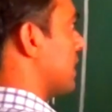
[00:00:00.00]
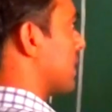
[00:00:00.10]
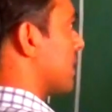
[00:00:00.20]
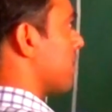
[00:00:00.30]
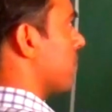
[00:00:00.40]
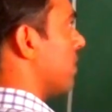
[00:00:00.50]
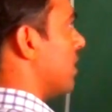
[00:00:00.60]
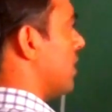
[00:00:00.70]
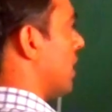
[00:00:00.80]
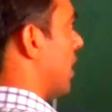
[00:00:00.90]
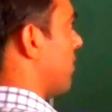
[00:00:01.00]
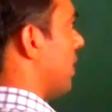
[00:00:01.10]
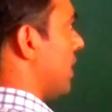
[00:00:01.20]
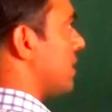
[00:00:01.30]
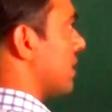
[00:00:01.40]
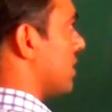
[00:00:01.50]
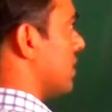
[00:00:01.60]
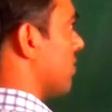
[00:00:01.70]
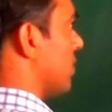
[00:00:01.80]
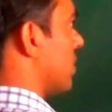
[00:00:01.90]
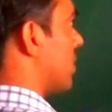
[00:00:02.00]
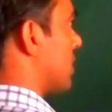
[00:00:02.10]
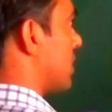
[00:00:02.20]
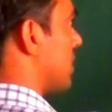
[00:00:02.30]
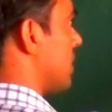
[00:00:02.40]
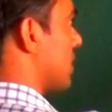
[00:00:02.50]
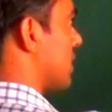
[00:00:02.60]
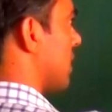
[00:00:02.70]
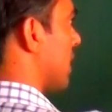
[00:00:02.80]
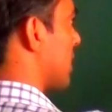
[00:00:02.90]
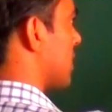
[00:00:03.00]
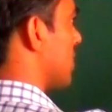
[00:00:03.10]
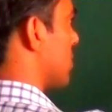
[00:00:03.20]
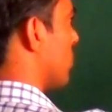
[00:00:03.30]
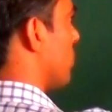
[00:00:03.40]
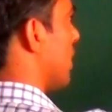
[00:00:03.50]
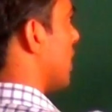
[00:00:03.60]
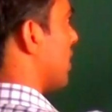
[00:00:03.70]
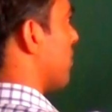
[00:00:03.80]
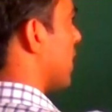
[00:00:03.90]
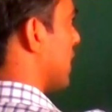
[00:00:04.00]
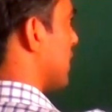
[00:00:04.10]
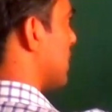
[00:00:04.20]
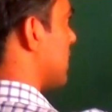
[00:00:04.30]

x. F dash x is a what? 6x square minus